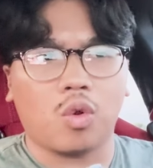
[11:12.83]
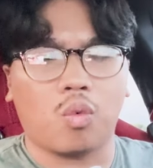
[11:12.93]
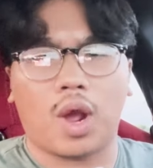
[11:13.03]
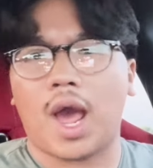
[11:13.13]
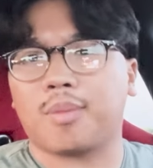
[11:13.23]

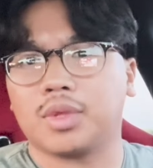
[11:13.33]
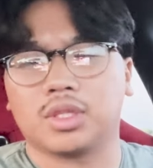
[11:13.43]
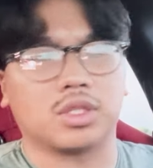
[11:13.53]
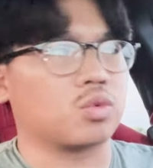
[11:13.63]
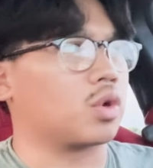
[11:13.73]
what
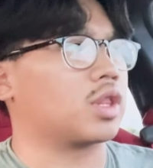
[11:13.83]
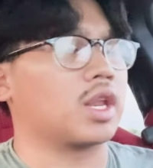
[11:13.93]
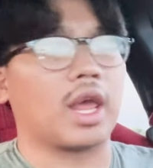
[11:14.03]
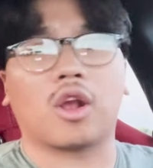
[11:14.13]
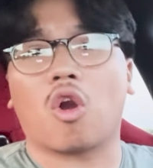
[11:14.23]
happens
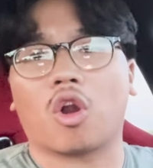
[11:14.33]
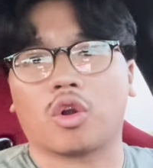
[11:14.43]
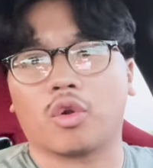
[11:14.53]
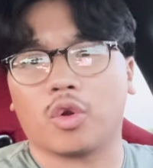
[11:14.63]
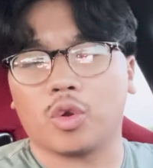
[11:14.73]
within a car
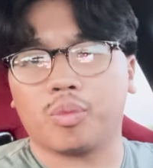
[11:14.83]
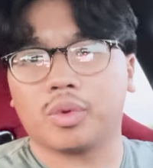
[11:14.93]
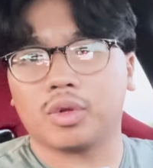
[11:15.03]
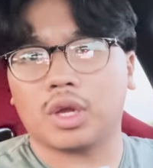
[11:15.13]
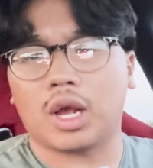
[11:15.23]
group,
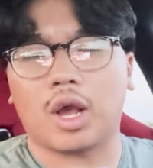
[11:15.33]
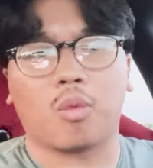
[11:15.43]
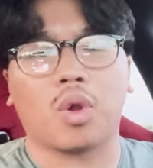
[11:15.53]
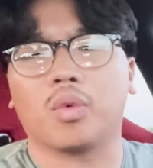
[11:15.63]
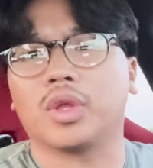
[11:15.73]
uh,
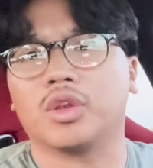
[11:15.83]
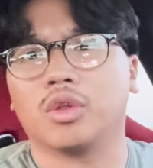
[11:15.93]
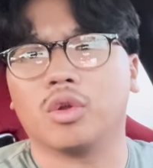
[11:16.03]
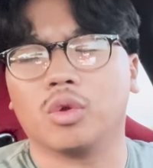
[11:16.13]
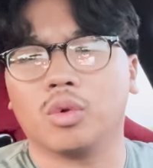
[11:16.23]
what we
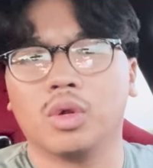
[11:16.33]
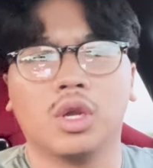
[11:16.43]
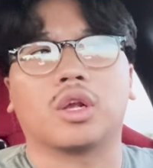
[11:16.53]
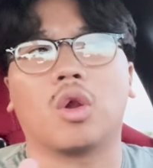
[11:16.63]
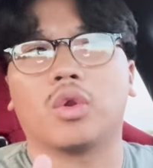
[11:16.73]
do,
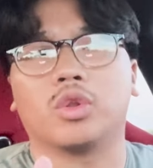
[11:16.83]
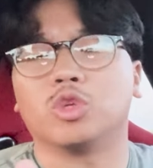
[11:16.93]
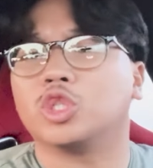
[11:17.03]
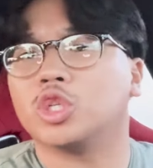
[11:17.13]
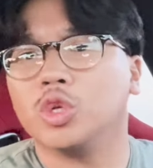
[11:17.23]
go and do
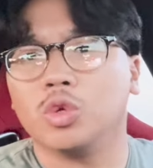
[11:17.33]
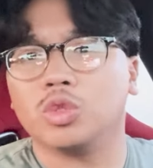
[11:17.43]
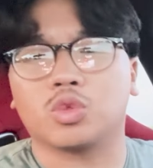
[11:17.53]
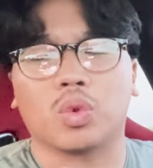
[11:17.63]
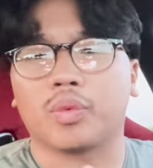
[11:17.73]

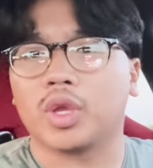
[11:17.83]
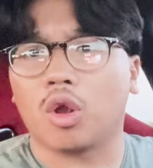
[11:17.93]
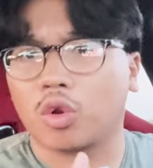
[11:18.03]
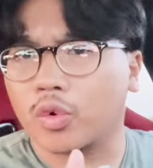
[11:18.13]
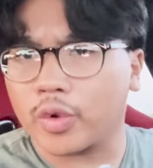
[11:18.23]
shoots when we
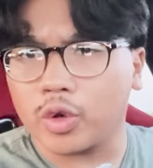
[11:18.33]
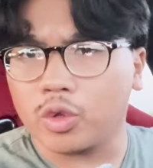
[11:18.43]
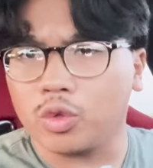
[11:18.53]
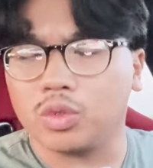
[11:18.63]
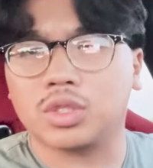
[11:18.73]
go
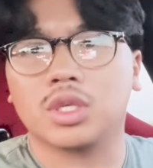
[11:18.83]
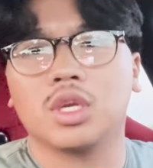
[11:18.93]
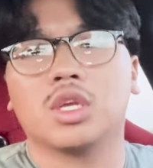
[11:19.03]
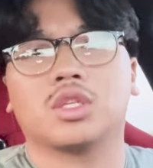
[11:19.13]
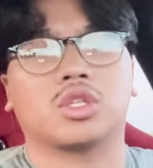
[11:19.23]
cruise,
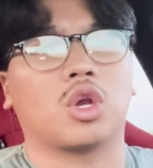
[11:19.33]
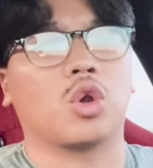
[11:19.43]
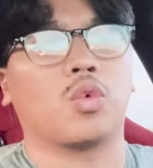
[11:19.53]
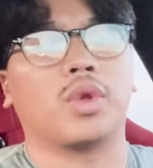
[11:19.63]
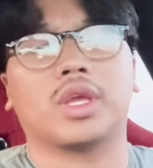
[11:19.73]

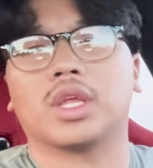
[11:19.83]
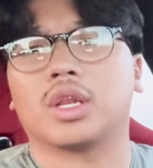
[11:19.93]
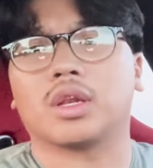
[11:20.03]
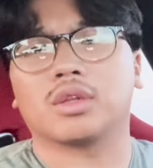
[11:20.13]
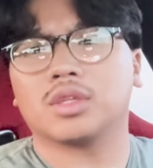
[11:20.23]
so we
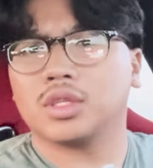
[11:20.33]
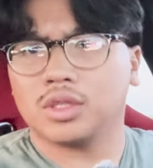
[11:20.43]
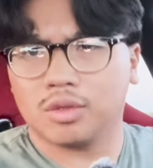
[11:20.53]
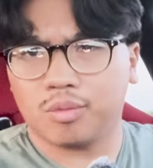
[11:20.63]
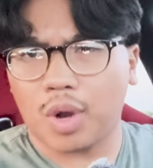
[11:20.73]
can
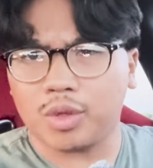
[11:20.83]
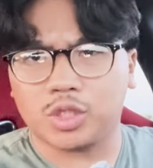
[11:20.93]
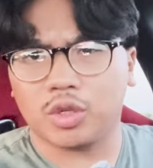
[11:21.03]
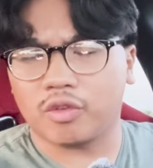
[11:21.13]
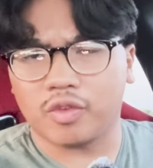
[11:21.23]
probably
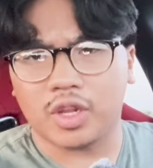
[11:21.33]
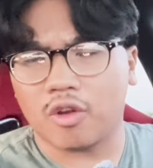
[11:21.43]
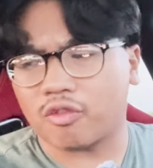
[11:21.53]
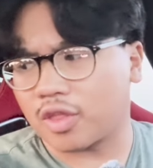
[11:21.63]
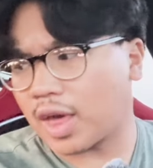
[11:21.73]
shoot a video
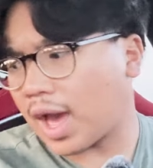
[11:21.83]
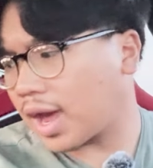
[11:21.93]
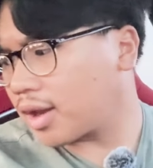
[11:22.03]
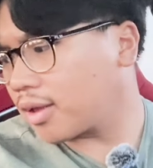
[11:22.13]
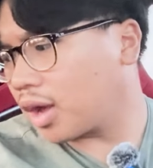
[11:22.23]
for
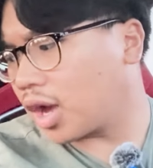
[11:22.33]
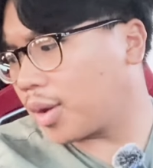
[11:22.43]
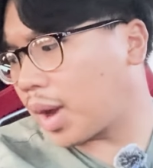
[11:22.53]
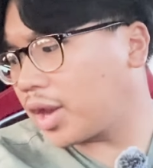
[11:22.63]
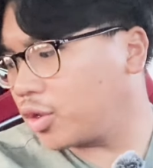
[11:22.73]
that.
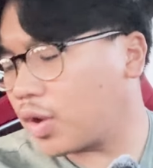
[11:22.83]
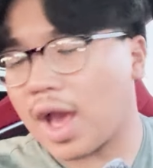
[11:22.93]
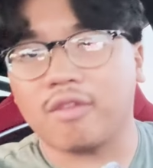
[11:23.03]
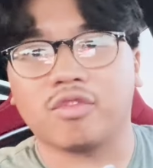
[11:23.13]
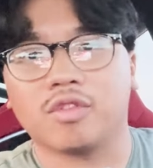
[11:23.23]
Um, I do
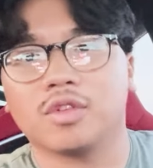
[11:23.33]
have